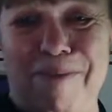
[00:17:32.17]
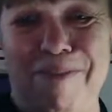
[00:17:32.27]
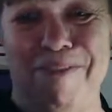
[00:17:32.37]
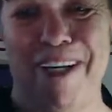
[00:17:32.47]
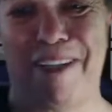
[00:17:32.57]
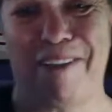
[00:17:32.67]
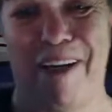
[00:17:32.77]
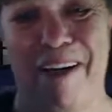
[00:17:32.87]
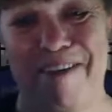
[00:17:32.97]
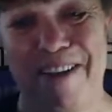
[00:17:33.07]
right
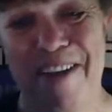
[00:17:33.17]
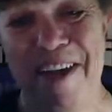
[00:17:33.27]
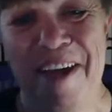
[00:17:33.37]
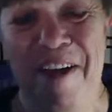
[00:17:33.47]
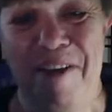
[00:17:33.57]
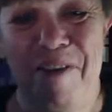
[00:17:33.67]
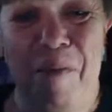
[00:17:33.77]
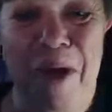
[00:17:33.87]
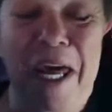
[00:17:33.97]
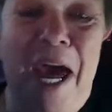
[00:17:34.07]
across. So
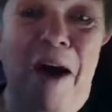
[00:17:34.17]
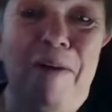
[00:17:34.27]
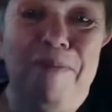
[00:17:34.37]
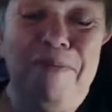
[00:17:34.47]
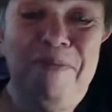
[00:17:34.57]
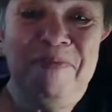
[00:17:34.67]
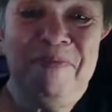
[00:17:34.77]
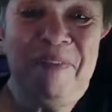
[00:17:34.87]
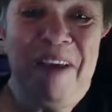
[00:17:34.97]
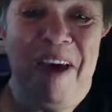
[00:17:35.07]
anyhow,
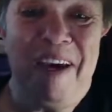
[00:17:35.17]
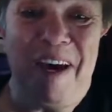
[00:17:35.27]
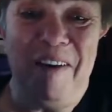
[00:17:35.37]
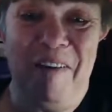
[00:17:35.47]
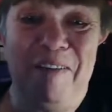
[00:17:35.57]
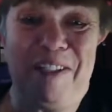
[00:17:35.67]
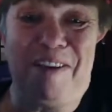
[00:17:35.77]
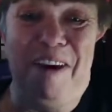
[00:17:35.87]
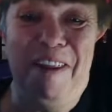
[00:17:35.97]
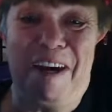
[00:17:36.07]
I got over
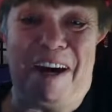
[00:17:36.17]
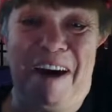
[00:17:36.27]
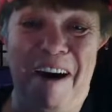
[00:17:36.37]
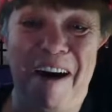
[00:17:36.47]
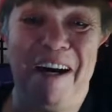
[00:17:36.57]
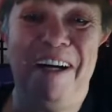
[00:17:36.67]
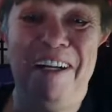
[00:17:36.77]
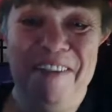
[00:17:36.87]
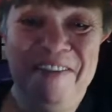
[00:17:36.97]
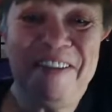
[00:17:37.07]
to the car
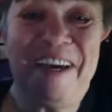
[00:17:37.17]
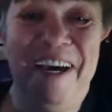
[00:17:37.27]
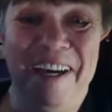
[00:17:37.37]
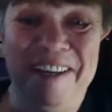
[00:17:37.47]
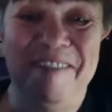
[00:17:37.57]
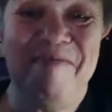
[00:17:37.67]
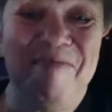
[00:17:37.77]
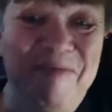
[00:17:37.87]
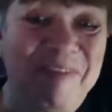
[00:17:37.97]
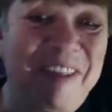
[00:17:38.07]
and
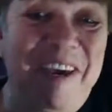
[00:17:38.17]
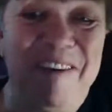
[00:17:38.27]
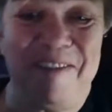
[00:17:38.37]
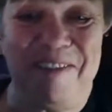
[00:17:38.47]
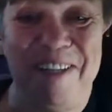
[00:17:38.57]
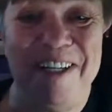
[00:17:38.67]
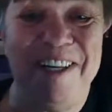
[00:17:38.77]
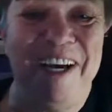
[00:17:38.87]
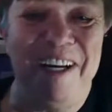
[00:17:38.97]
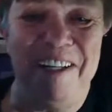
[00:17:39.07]
keys were in
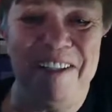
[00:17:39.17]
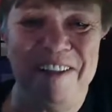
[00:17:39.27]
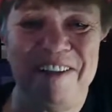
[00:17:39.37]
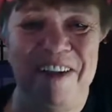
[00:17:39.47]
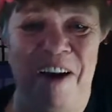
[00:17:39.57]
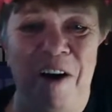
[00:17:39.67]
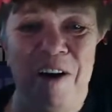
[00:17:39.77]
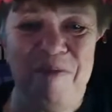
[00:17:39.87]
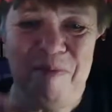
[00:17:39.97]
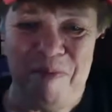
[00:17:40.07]
there
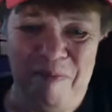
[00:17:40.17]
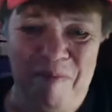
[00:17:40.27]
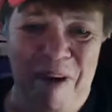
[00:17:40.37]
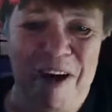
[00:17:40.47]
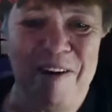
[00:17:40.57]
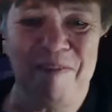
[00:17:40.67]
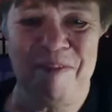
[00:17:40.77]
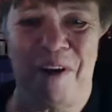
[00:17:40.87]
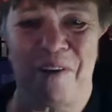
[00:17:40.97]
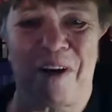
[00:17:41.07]
on my
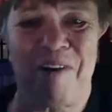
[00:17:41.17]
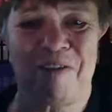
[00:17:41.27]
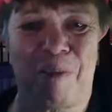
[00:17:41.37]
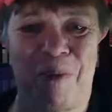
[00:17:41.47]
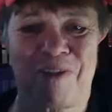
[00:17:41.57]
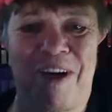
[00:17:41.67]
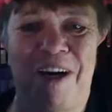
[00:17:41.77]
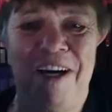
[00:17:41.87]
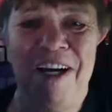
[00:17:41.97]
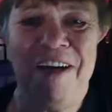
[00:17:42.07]
little sports
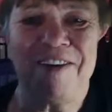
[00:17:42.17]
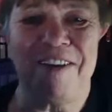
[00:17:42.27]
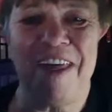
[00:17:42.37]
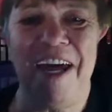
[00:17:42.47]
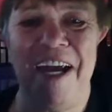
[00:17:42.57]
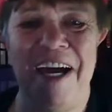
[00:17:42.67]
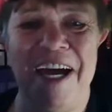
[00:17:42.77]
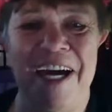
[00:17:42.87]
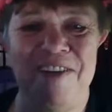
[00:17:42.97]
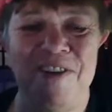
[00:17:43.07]
car. So then I
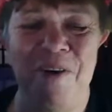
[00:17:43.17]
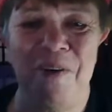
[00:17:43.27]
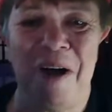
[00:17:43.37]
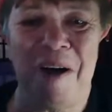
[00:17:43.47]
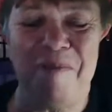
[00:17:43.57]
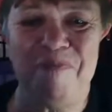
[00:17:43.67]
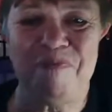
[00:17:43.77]
had to